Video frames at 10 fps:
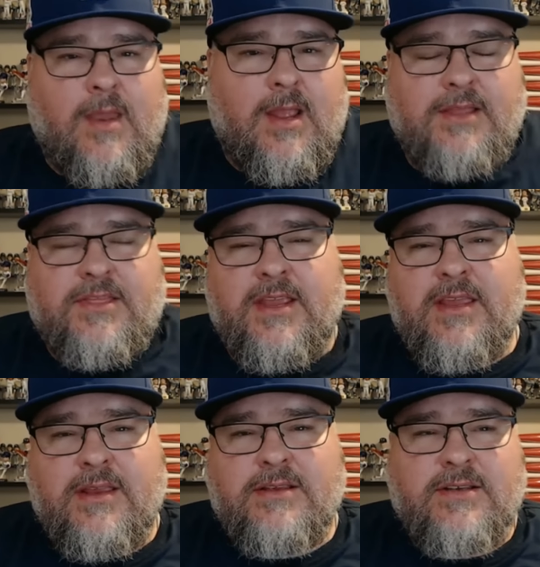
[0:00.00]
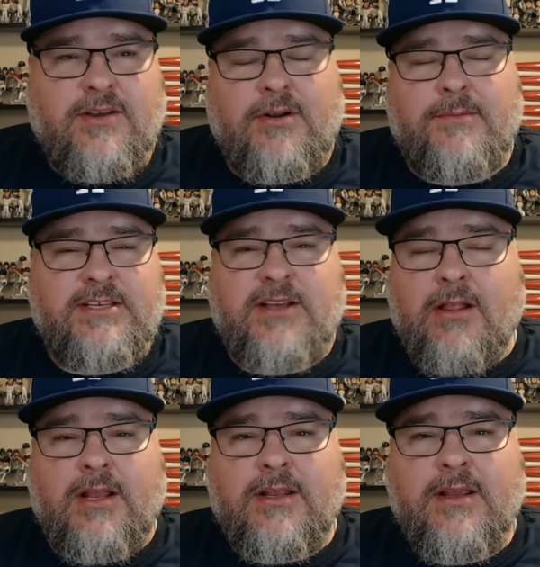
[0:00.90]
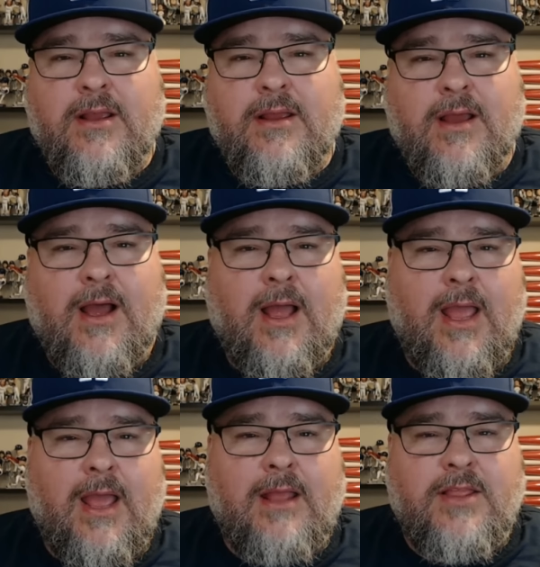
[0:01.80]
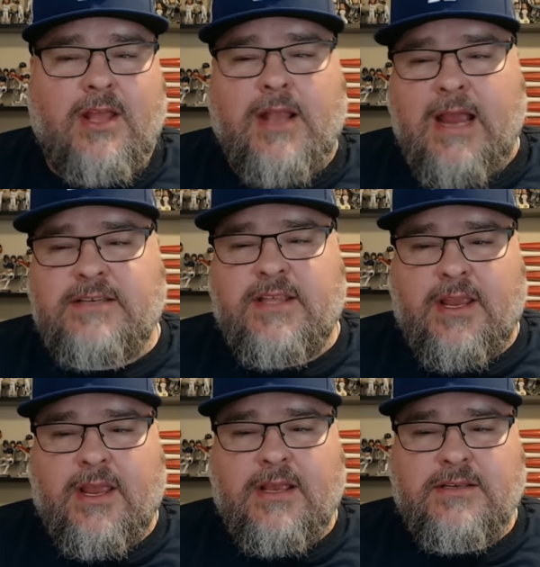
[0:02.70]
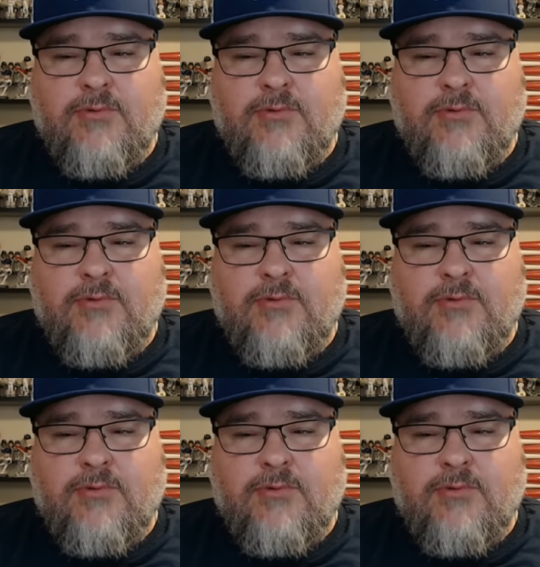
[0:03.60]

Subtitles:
I think he's going to be solid. And the nice thing is,